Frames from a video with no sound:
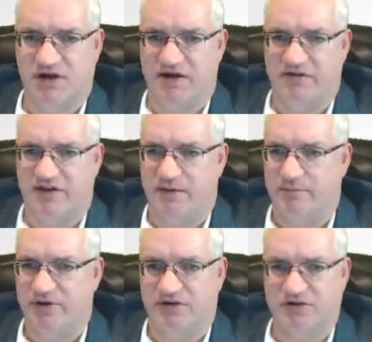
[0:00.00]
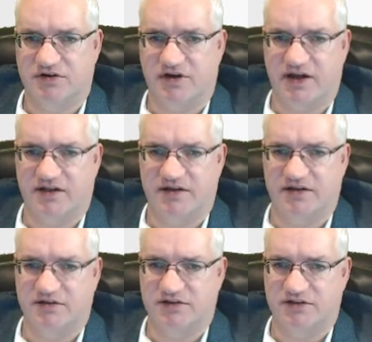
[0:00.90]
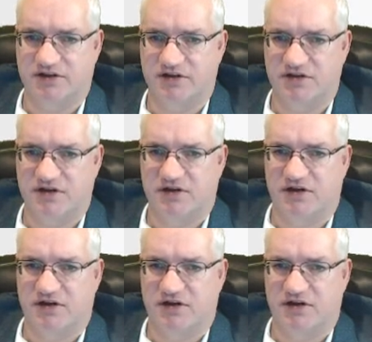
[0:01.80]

everything built correctly, good.